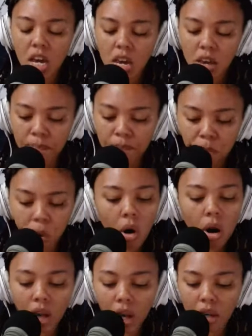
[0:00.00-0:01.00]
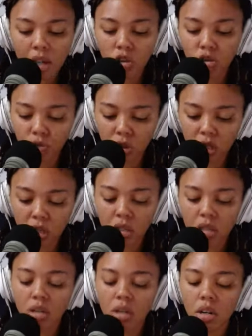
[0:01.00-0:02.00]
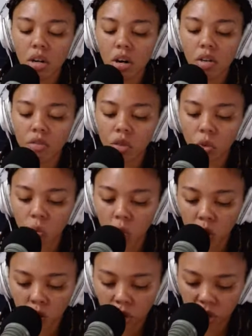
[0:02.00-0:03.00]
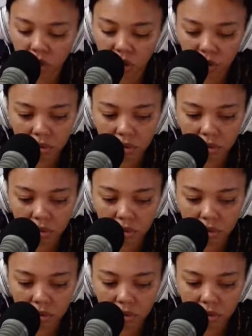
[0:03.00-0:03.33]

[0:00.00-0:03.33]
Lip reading: in poor countries of the world.